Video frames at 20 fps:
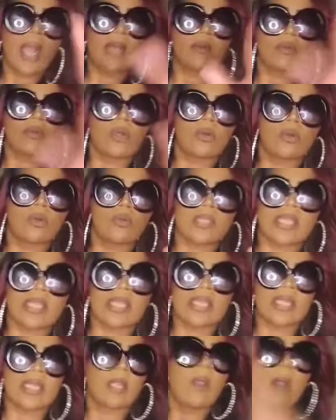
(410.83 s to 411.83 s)
I don't know who's
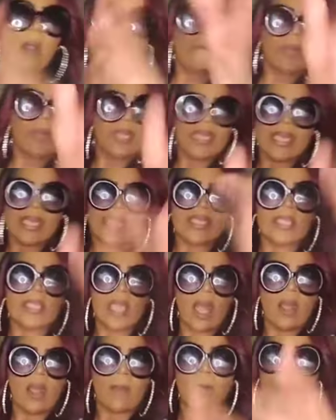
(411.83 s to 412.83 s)
in here. Please
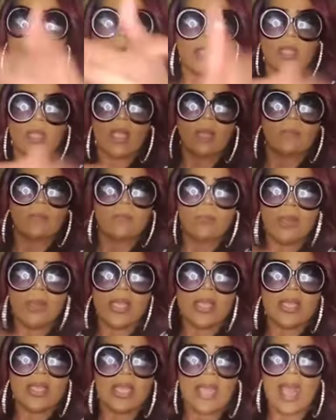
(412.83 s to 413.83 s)
um put um
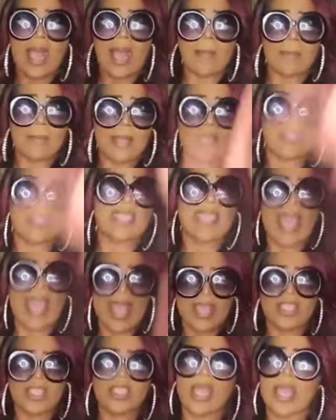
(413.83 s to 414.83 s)
put in the comments
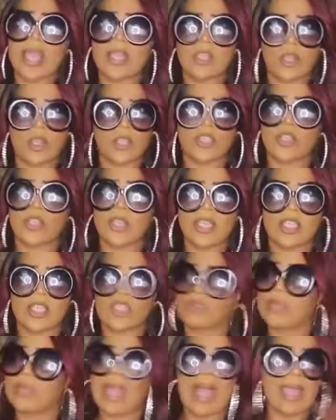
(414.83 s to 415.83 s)
hashtag learn your
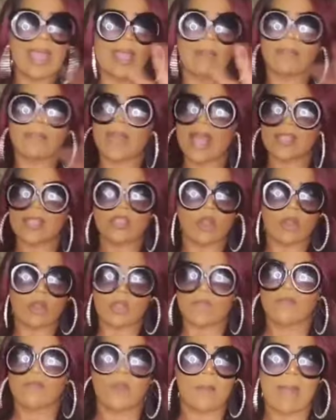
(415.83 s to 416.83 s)
history. I am not
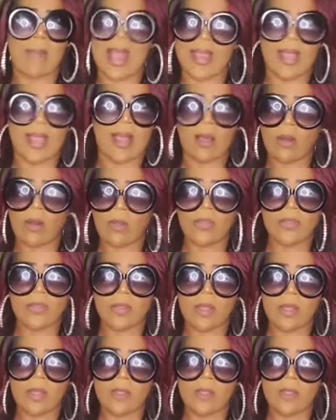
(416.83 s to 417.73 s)
talking for my health.